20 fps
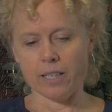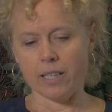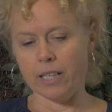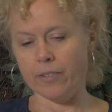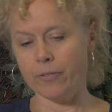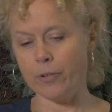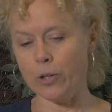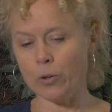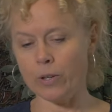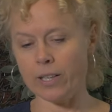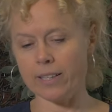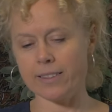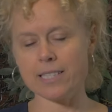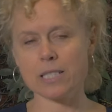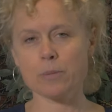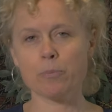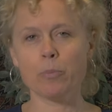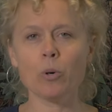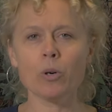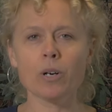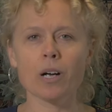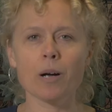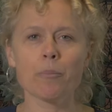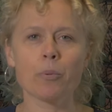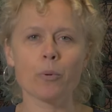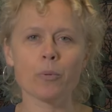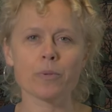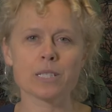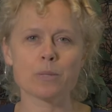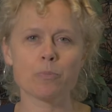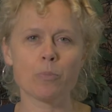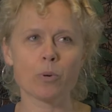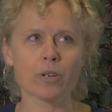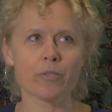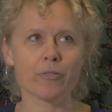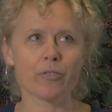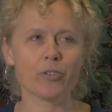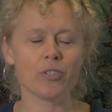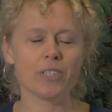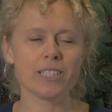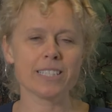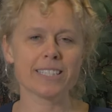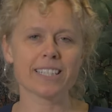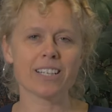If you look at this book, I bought this book a few years